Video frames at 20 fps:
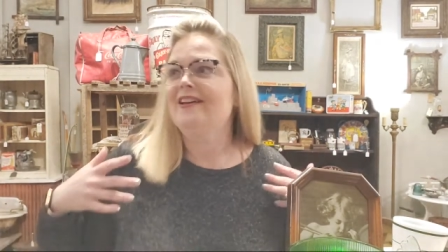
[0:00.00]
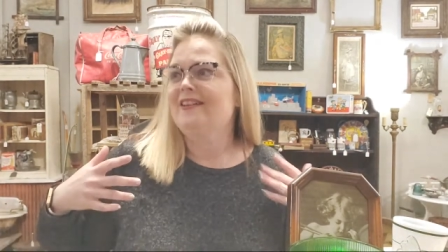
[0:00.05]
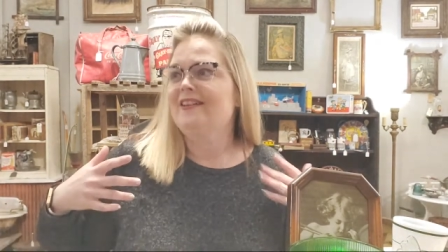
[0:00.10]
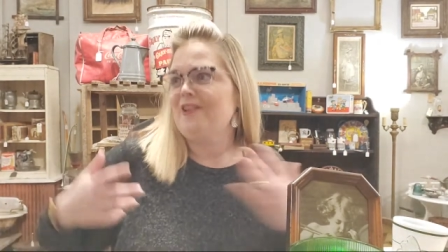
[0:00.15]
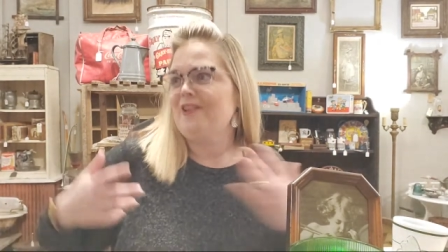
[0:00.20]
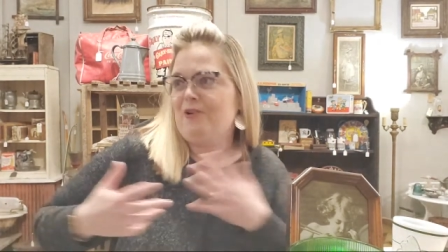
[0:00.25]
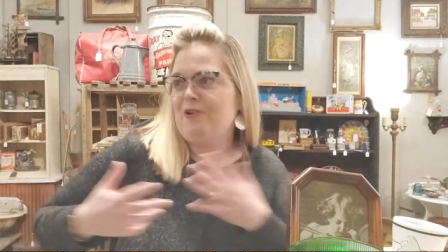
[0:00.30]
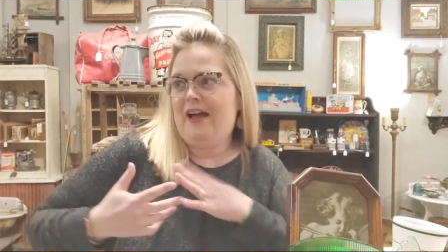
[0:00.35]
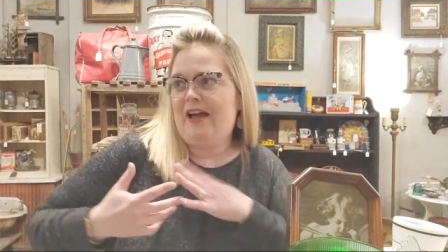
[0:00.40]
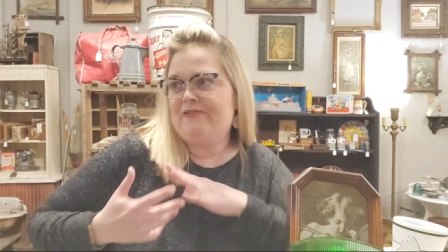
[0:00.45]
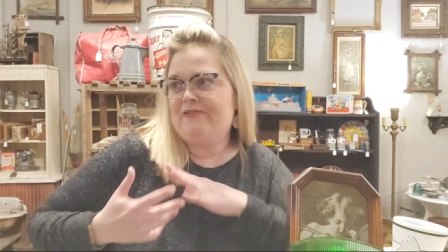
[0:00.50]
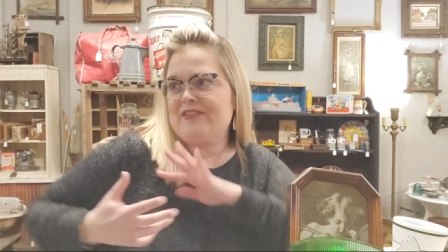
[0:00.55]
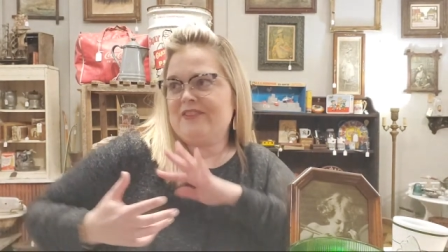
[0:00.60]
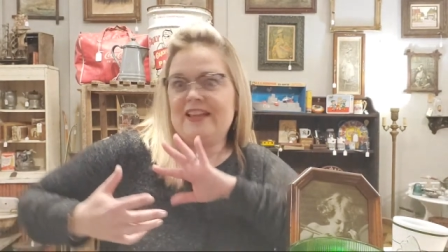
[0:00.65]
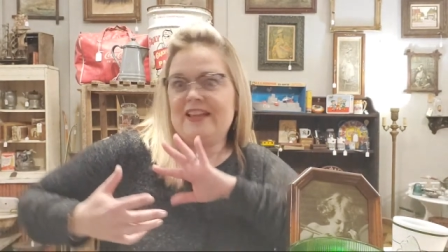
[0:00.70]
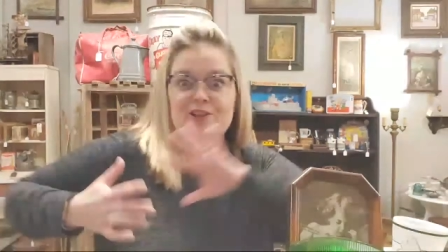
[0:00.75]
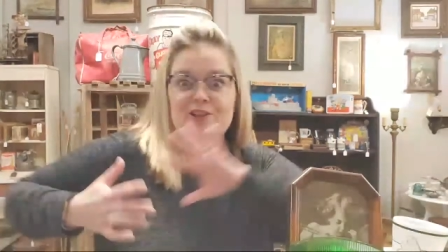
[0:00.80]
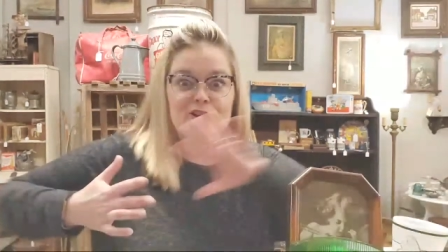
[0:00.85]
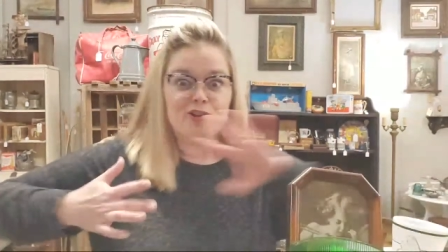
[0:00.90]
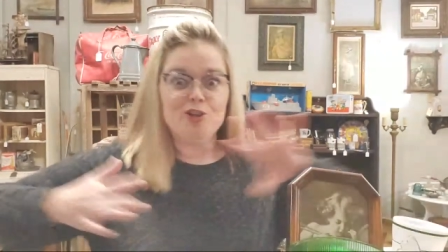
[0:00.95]
You don't have to
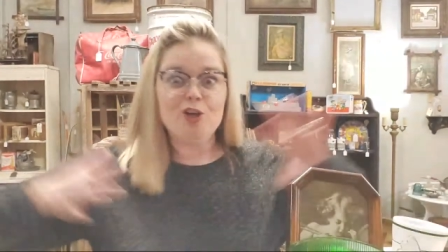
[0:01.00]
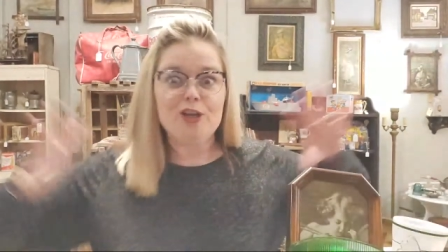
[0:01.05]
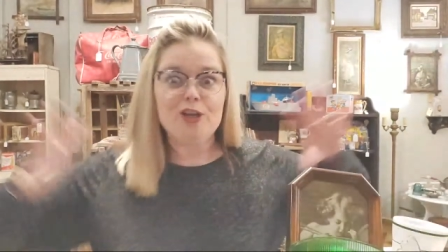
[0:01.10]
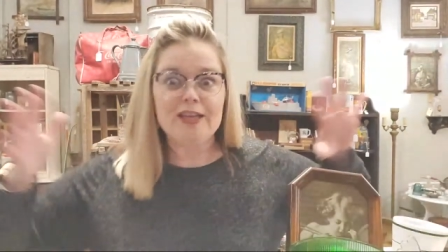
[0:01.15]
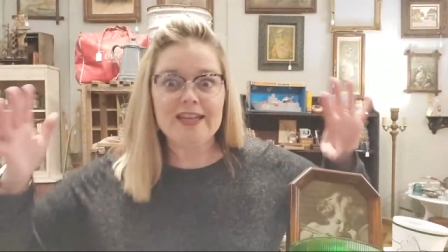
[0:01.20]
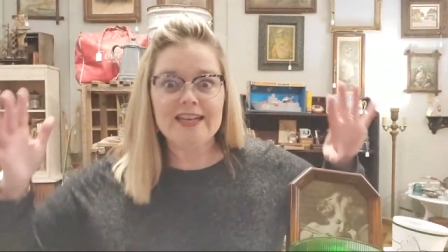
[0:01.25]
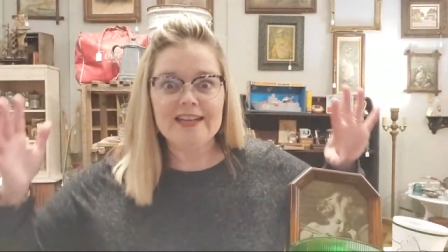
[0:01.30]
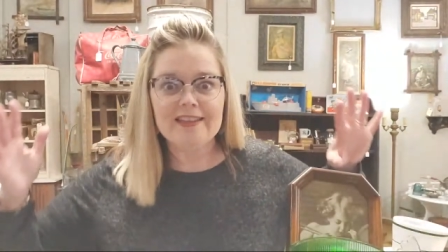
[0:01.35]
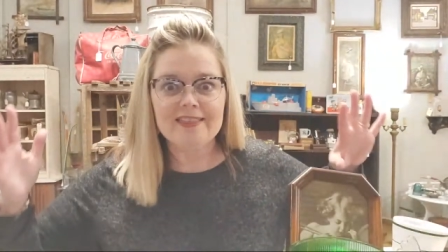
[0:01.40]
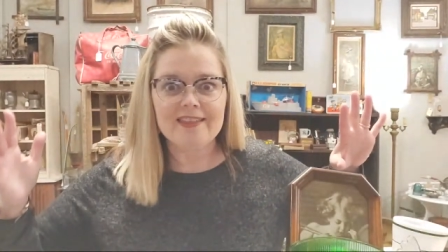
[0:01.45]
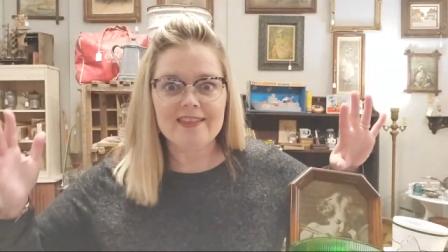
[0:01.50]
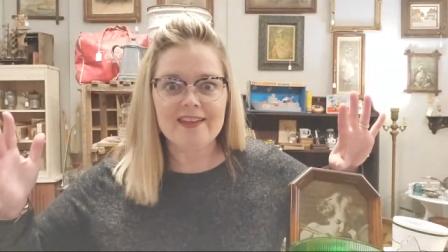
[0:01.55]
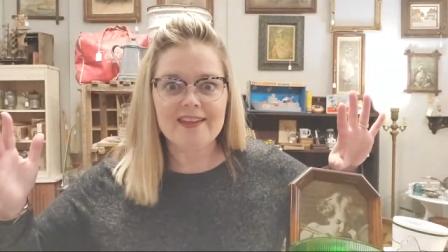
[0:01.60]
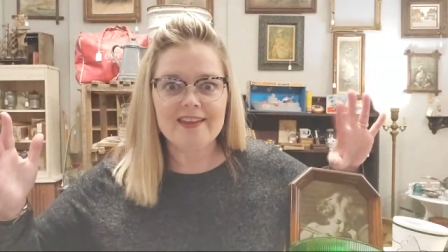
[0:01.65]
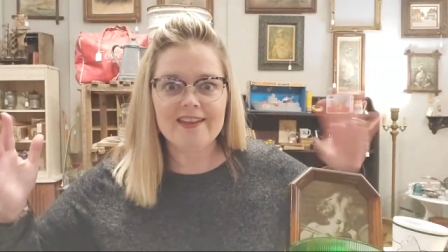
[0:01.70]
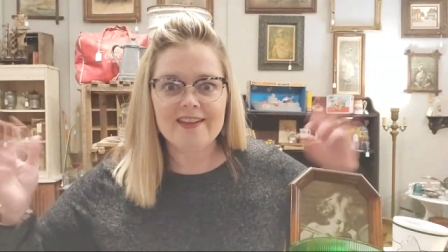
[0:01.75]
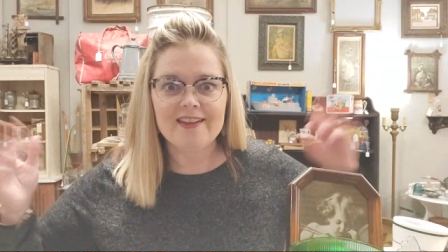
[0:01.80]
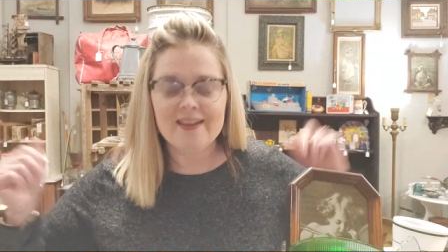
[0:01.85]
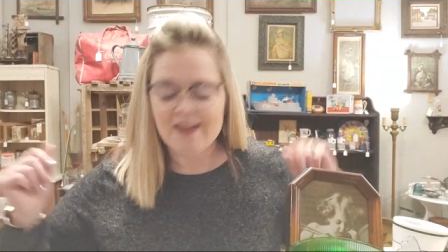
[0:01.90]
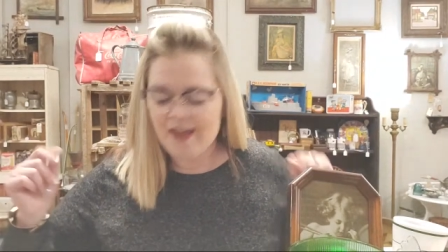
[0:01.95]
like look at
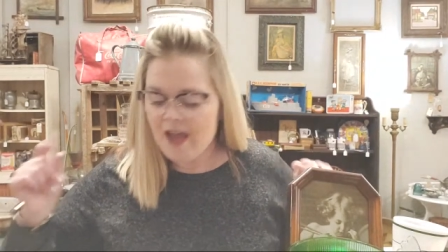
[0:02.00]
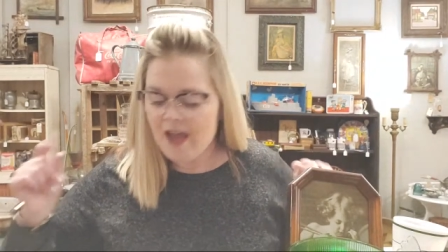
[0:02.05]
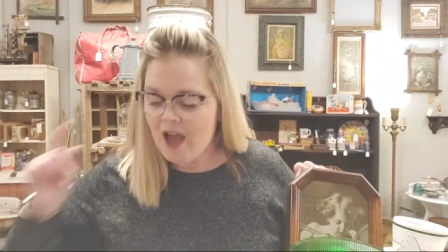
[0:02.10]
anything.